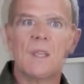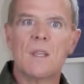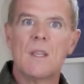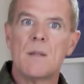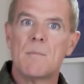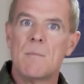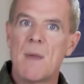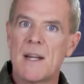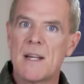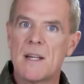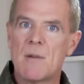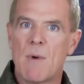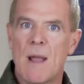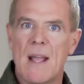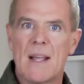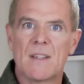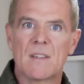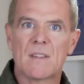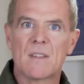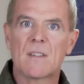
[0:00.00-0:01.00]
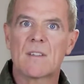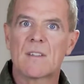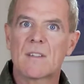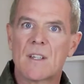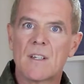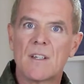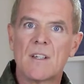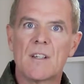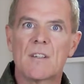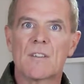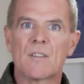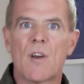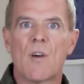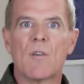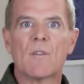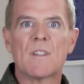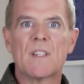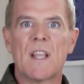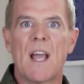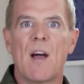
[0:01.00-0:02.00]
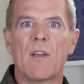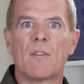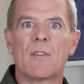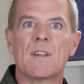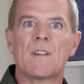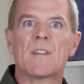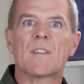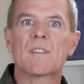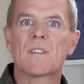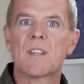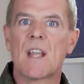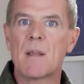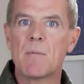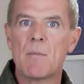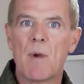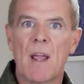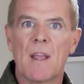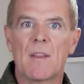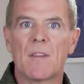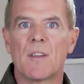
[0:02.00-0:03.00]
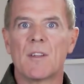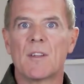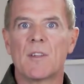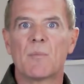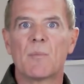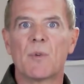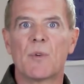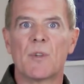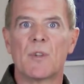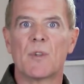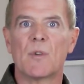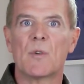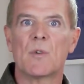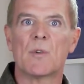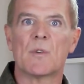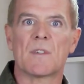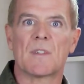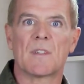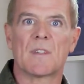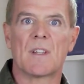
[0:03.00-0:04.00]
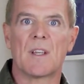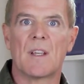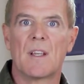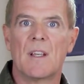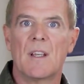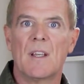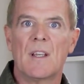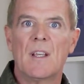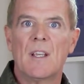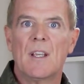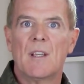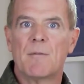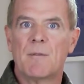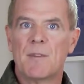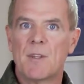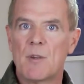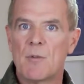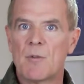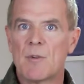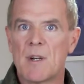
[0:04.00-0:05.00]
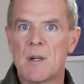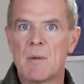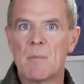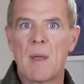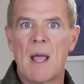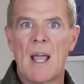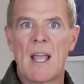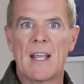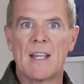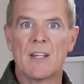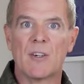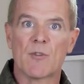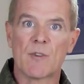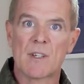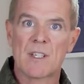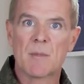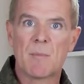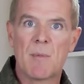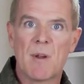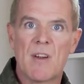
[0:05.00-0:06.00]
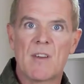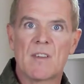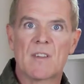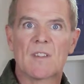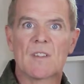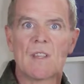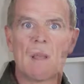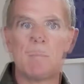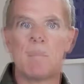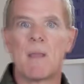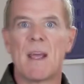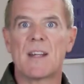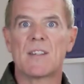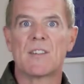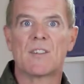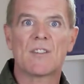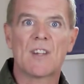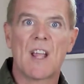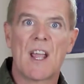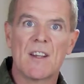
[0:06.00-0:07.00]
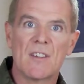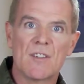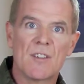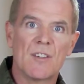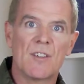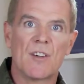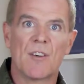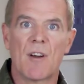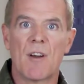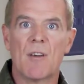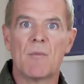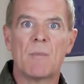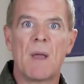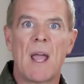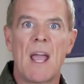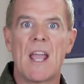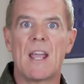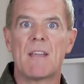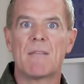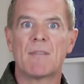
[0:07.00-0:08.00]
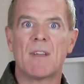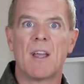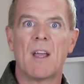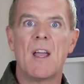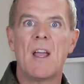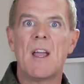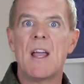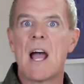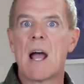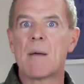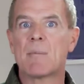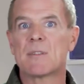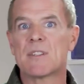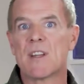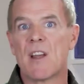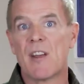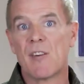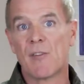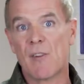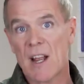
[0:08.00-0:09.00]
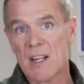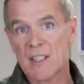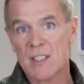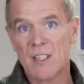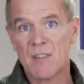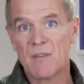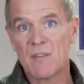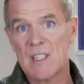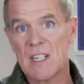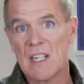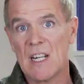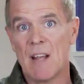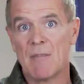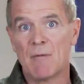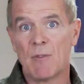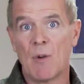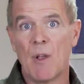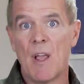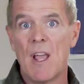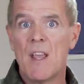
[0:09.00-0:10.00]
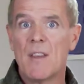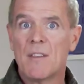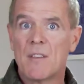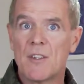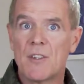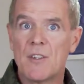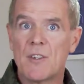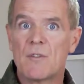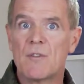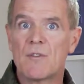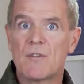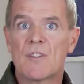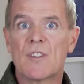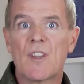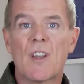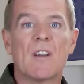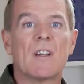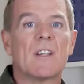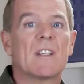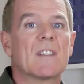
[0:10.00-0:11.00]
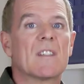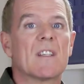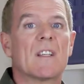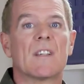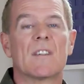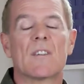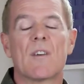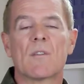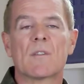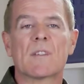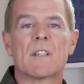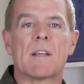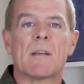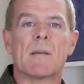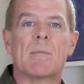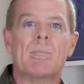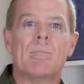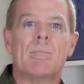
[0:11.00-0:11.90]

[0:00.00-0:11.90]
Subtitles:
In many ways, consider your dog's health in the same way that you'd put yours. If you were in pain or experienced some major change in your own behaviour, appetite or activity level, then you'd certainly see a doctor.